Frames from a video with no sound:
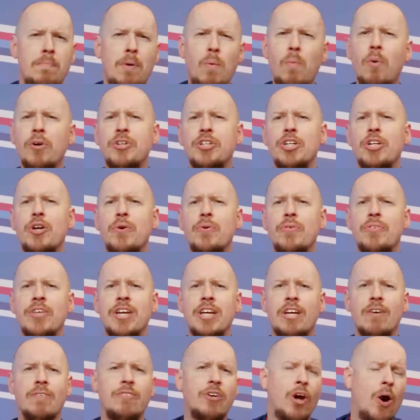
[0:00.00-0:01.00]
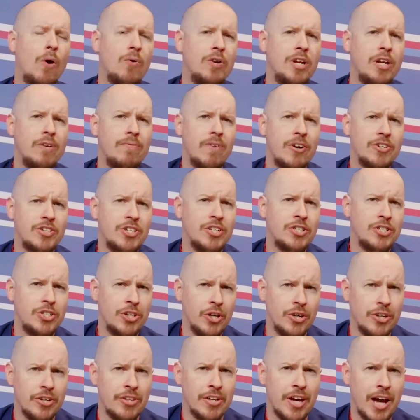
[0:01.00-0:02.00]
But what do you think of Cody versus
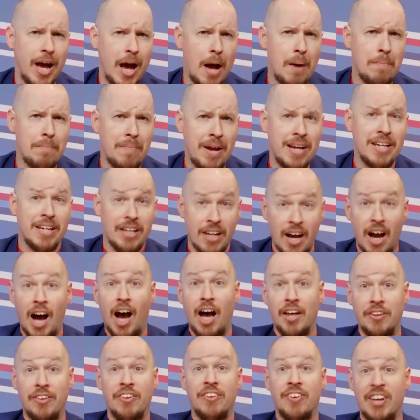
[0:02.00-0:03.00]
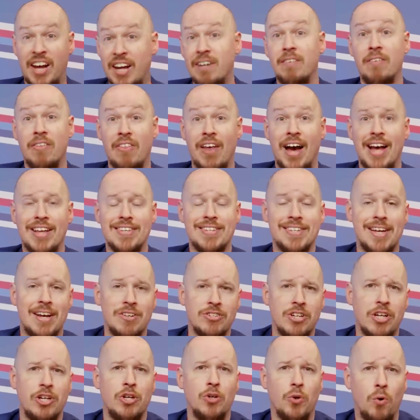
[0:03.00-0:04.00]
Gunther at Mania, other than that
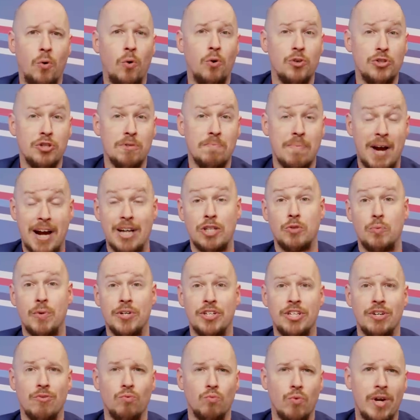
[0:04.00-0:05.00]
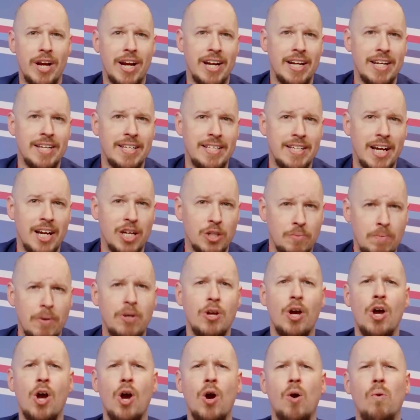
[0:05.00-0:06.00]
sounds like an awesome match, which it really does,
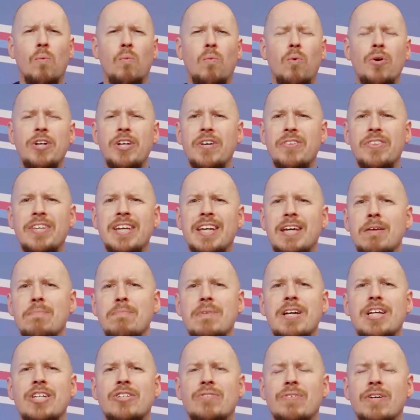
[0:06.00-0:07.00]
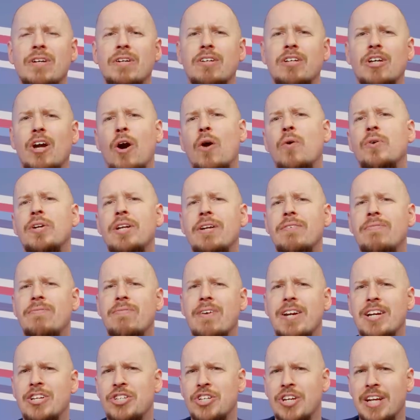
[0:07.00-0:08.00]
but what do you think it means for Cody
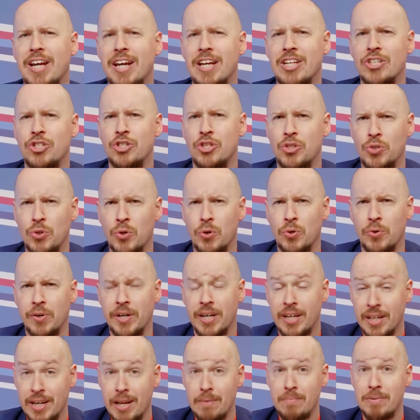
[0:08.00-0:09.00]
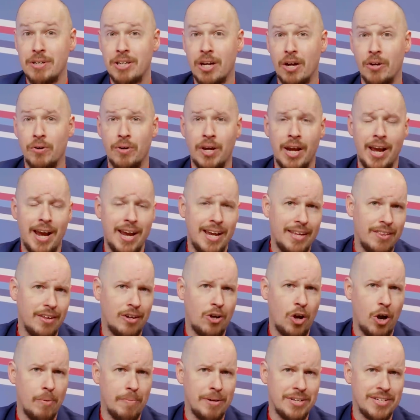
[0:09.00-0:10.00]
finishing his story? Let me know in the
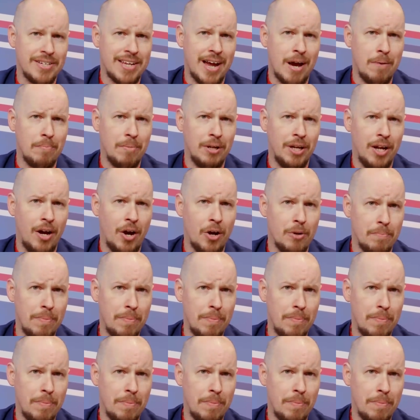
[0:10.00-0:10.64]
comments down below.